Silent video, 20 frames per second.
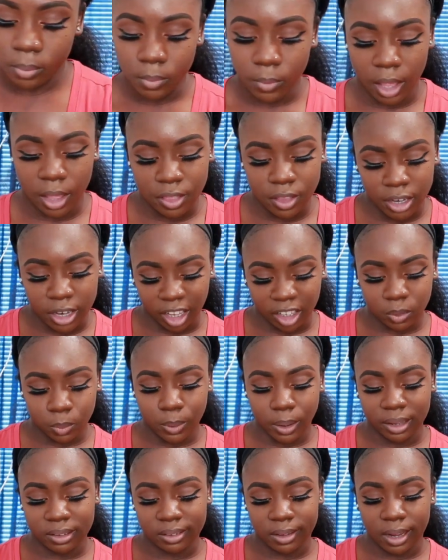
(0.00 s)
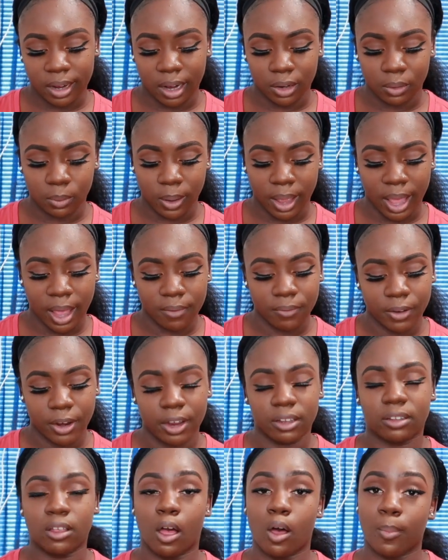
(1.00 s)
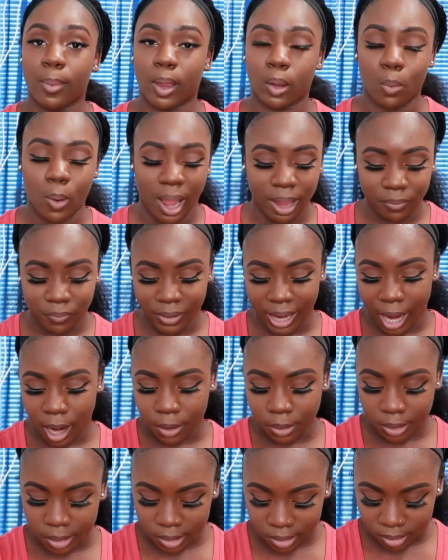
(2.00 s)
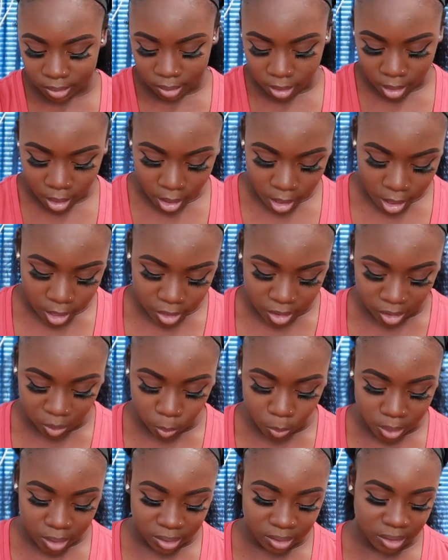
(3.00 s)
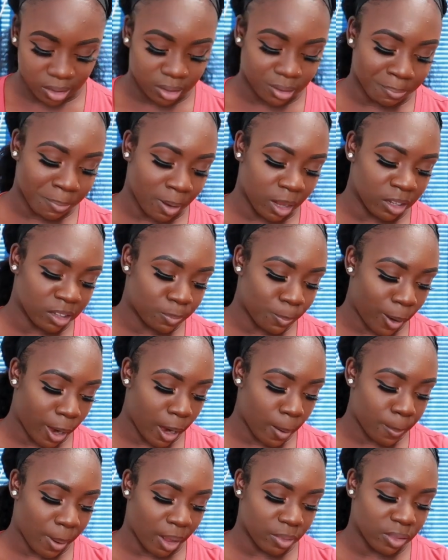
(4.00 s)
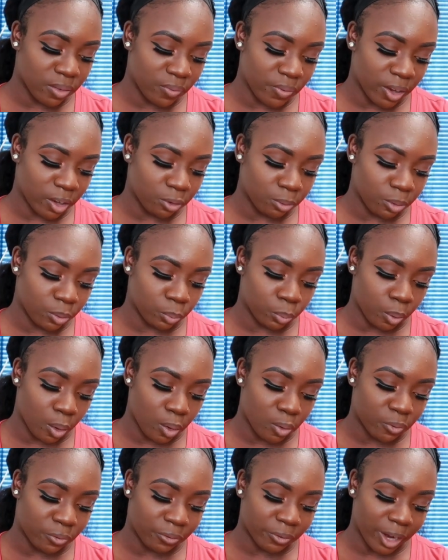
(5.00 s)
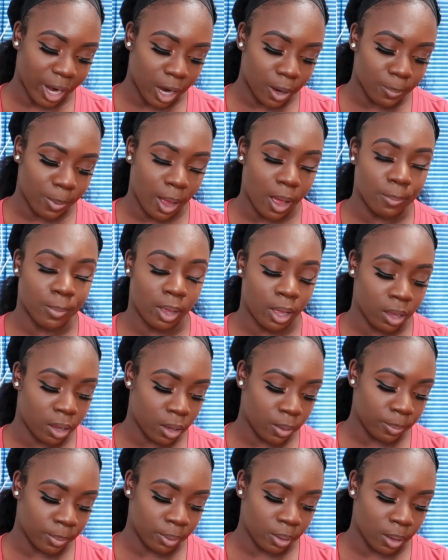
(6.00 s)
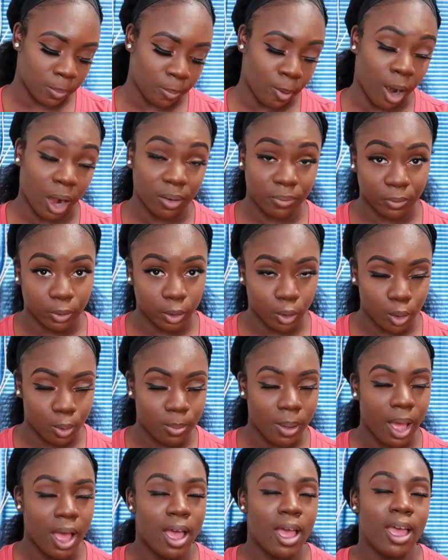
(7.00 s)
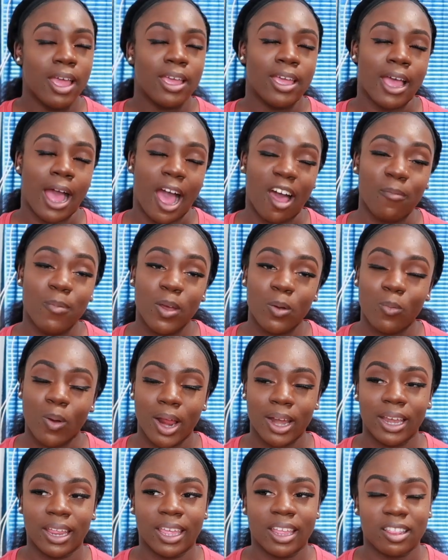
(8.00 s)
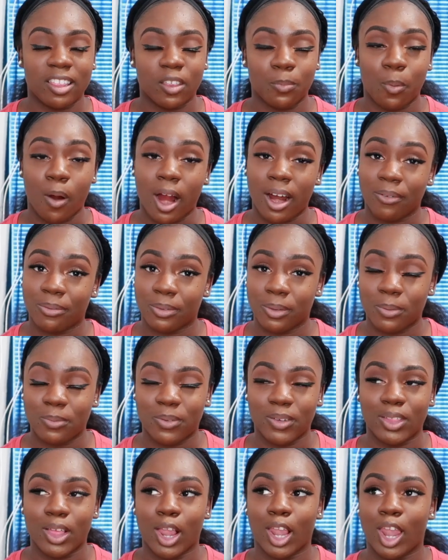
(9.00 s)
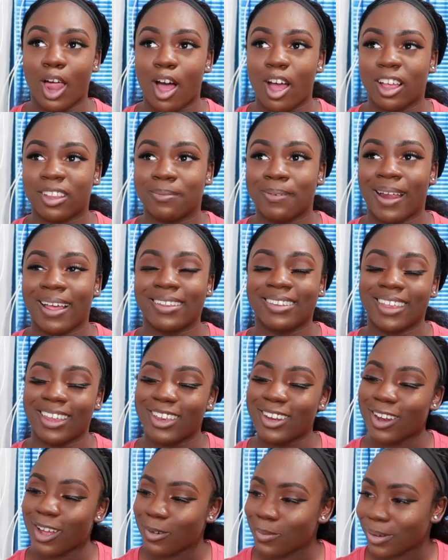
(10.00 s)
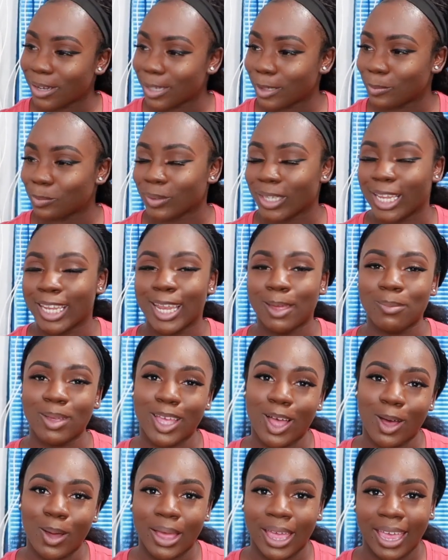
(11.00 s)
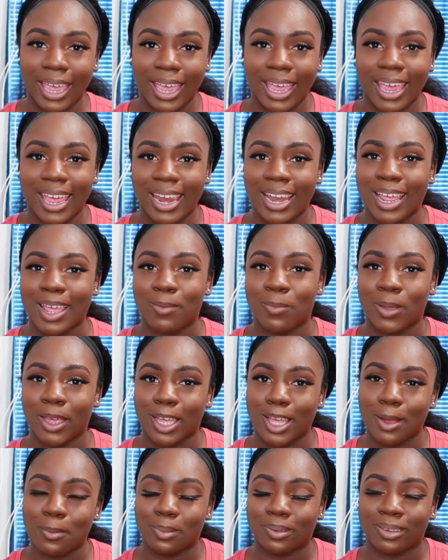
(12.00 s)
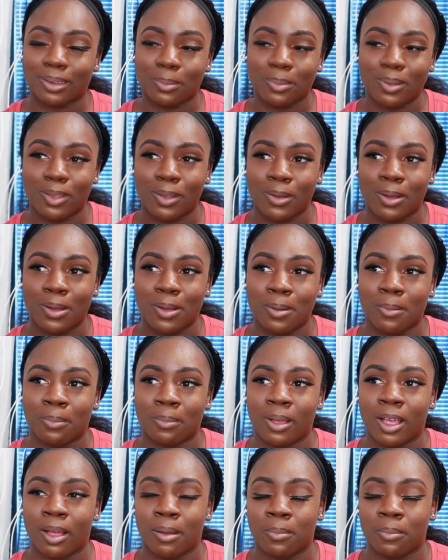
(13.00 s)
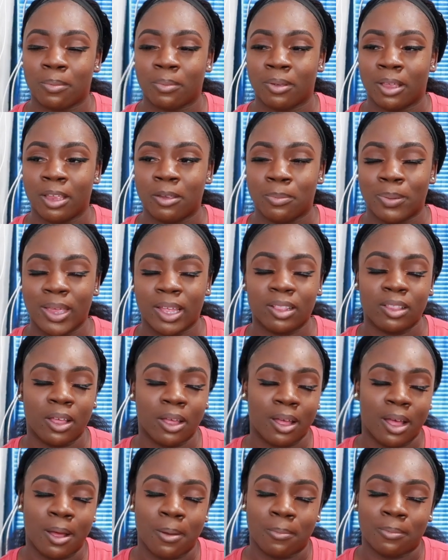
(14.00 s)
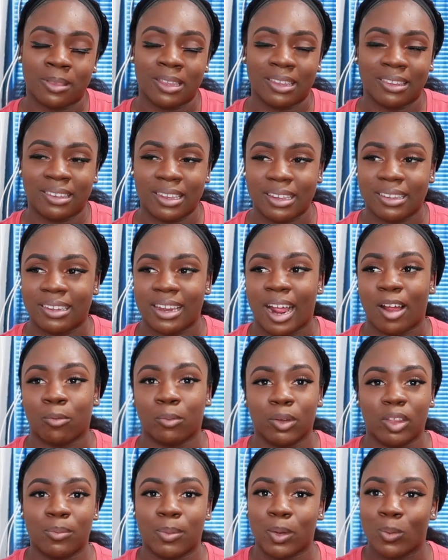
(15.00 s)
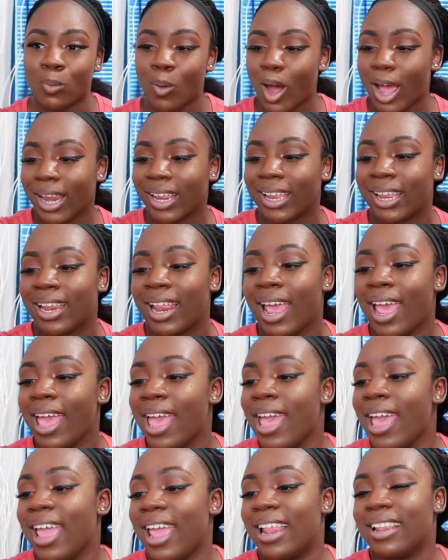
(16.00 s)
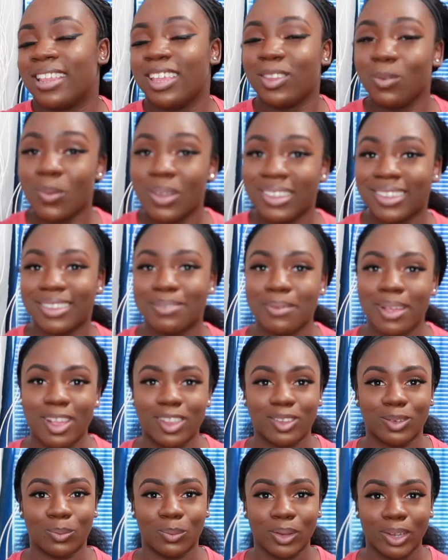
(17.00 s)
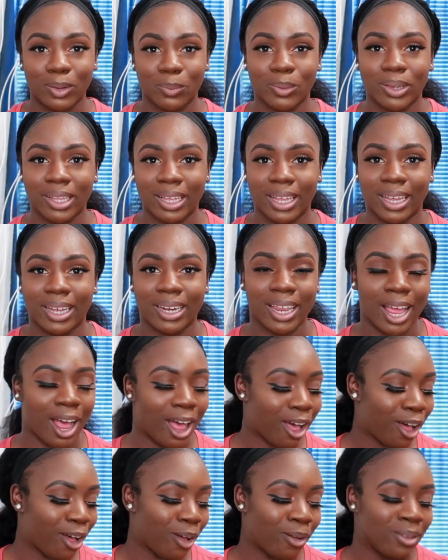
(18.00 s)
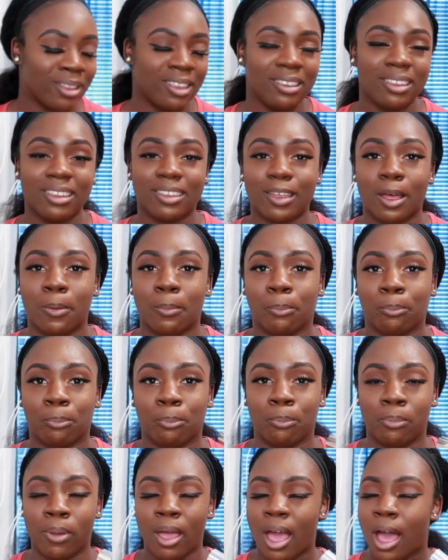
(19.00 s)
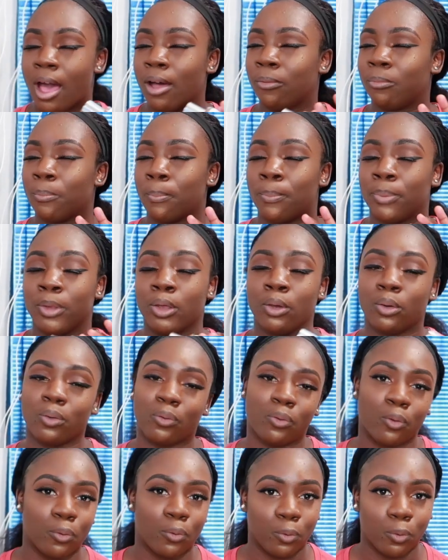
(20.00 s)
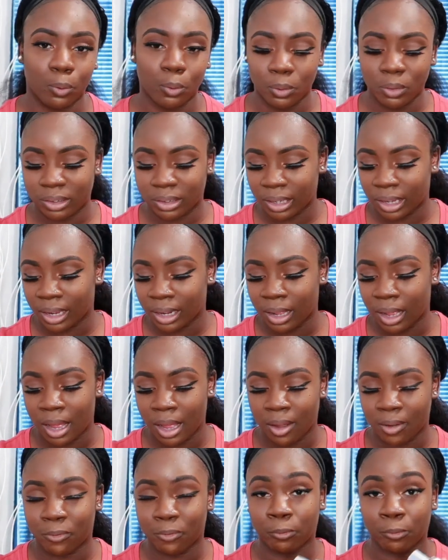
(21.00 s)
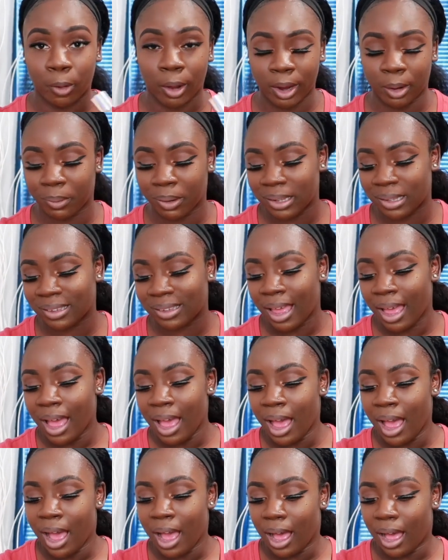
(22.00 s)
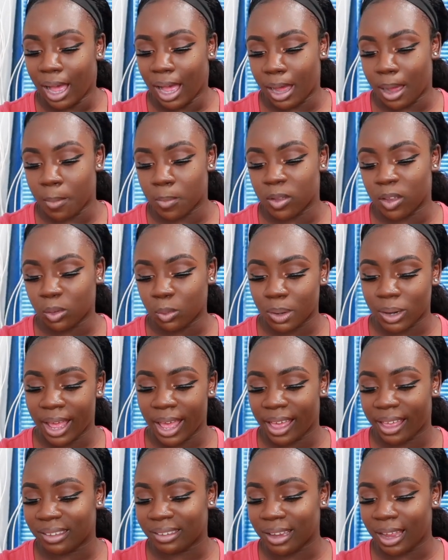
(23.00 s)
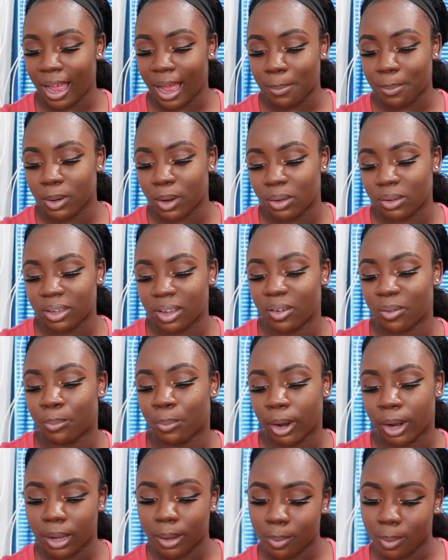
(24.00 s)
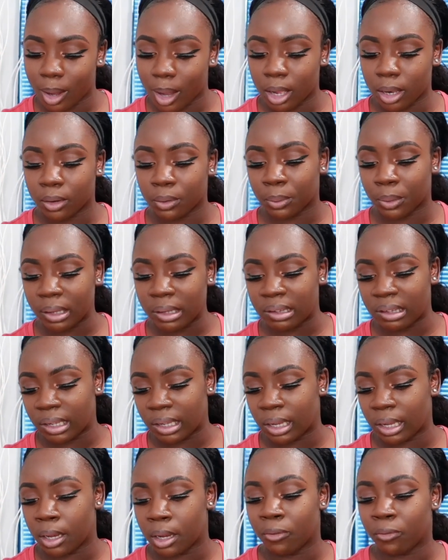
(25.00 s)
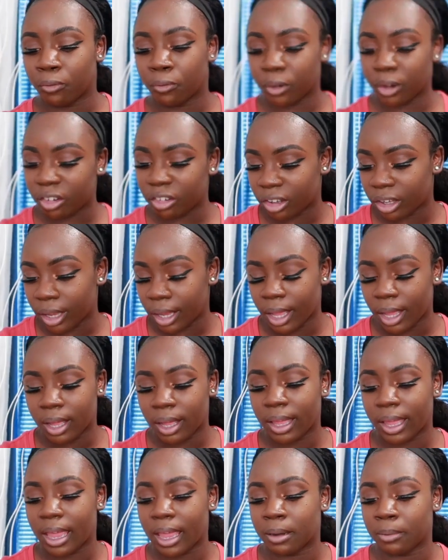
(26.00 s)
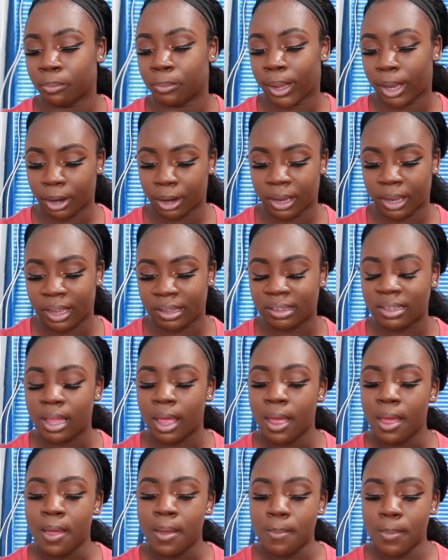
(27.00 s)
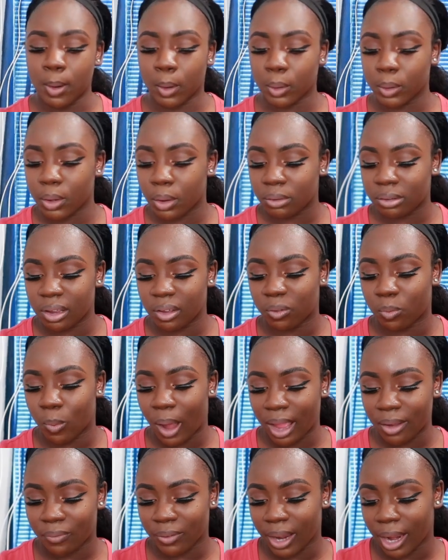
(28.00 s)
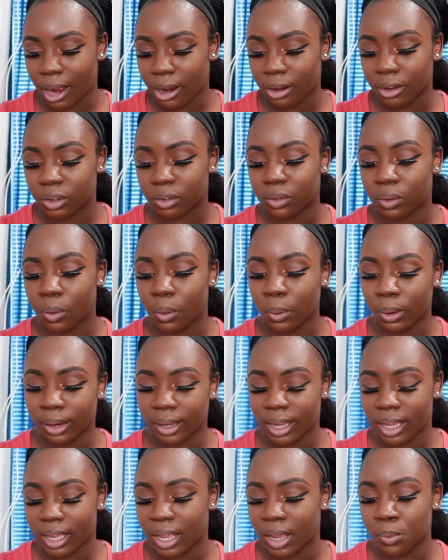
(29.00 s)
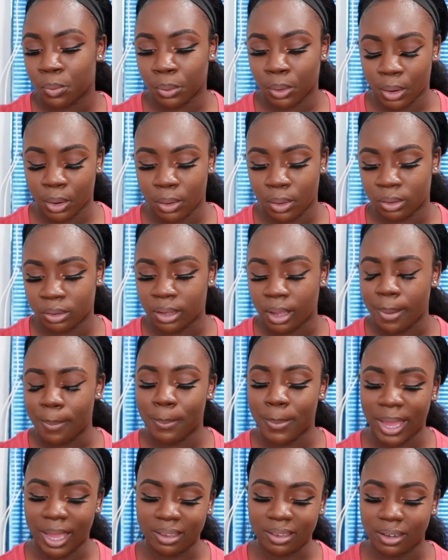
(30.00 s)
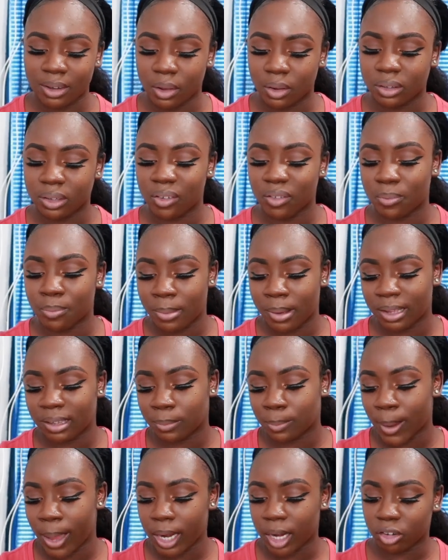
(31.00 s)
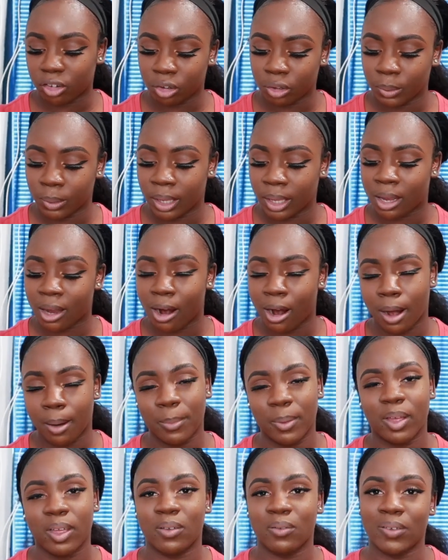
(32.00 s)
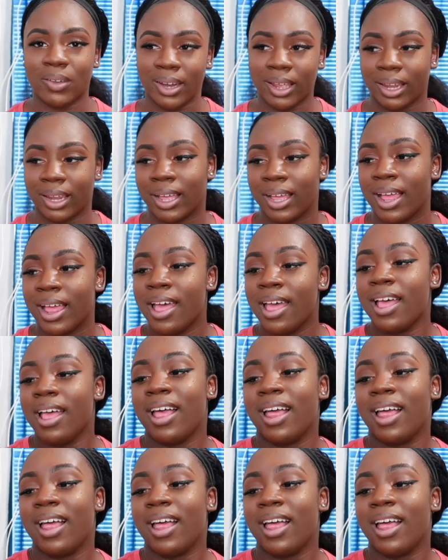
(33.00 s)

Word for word: And the next one I said I do have here is Gourmet White Flowers. This one is inspired by the Viktor and Rolf Flowerbomb um, perfume. I've been wanting to get this perfume for the longest, but I say, you know what? Let me go ahead and pick up some of the um um pick the um the sips that I've really been wanting. And this one smells really really good, y'all. This is a a beautiful floral scent of fragrance. Um, this one has top notes of bergamot, green tea, freesia, and berries. Middle notes of white flowers, orchid, and rose. Base notes of musk, patchouli, caramel, and vanilla.